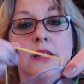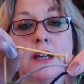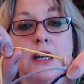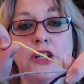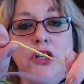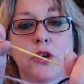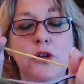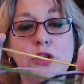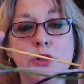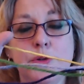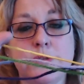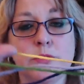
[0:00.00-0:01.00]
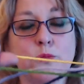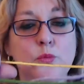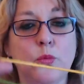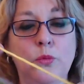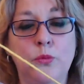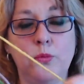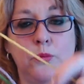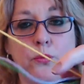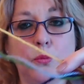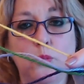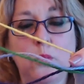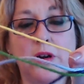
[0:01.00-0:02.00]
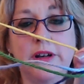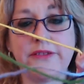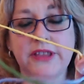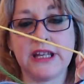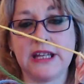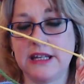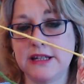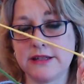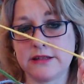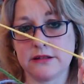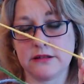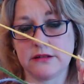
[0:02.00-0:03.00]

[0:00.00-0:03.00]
and you use one of these